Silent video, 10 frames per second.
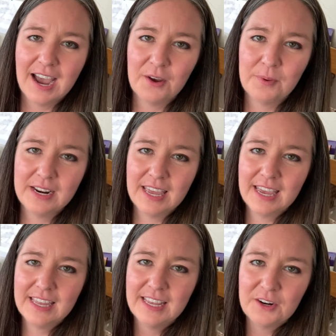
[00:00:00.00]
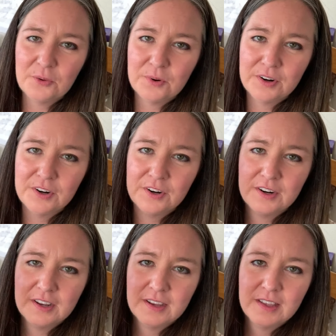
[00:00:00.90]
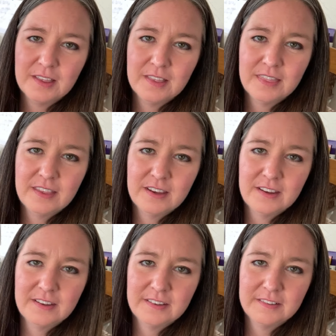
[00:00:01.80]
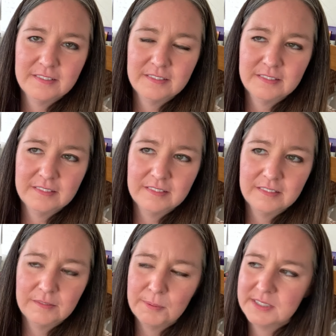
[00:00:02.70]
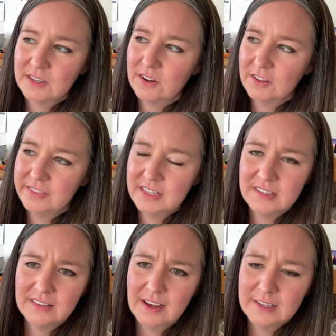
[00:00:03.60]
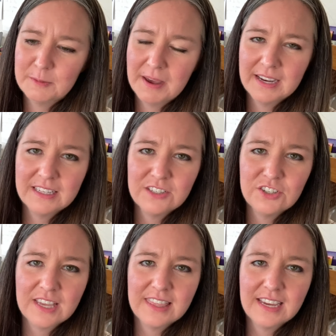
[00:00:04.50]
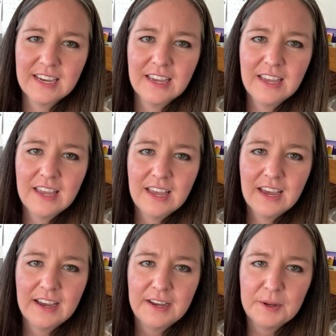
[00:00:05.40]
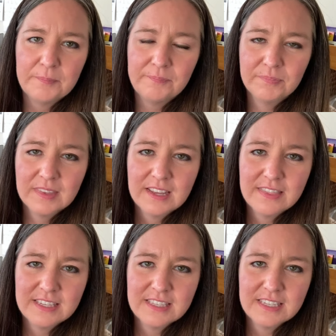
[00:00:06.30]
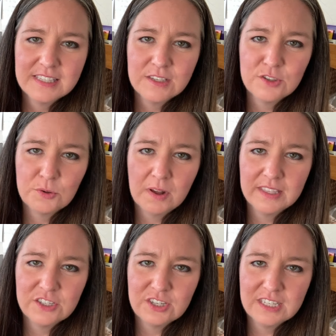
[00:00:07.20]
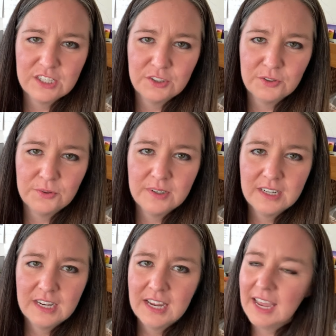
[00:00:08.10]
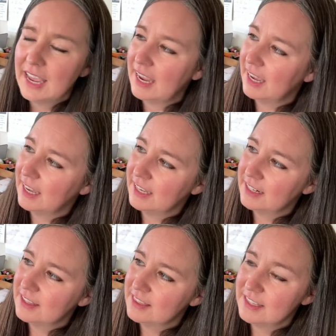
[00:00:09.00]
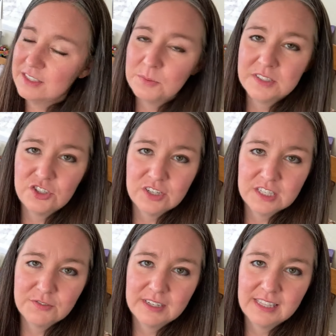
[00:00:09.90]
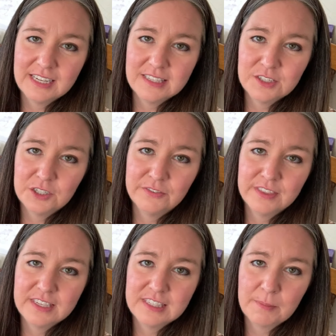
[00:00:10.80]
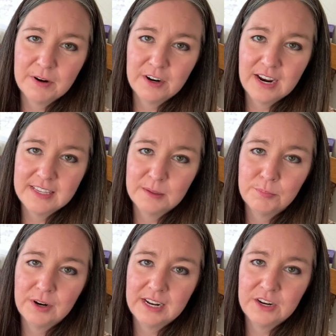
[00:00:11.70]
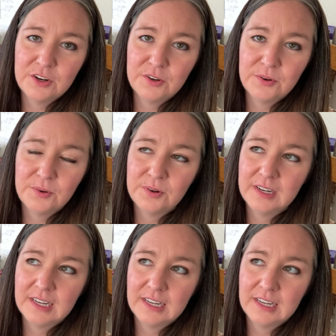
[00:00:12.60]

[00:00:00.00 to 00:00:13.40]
I went ahead and ordered the, what was it called? The deluxe package, I think. This is Zoology 2, and this was just released over the summer as a brand new